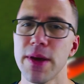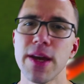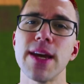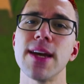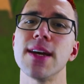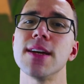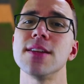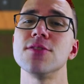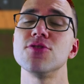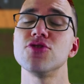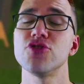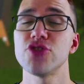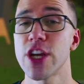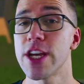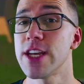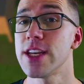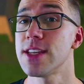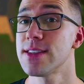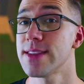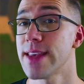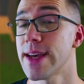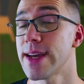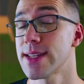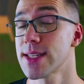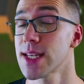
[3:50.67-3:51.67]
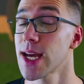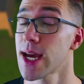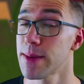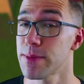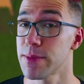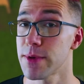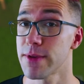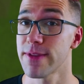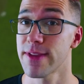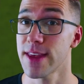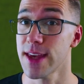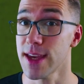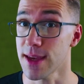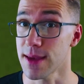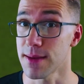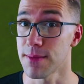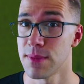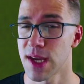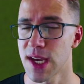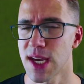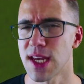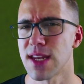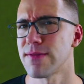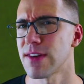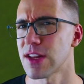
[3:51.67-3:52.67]
and chase that type of thing,
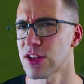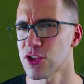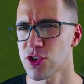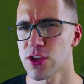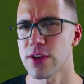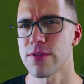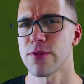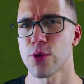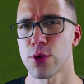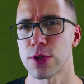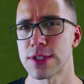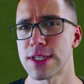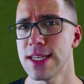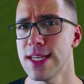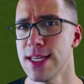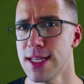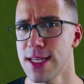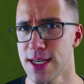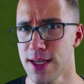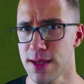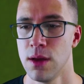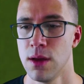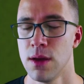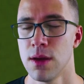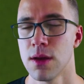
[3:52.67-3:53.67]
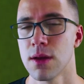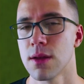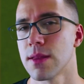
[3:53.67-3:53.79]
and eventually, of course, eat it.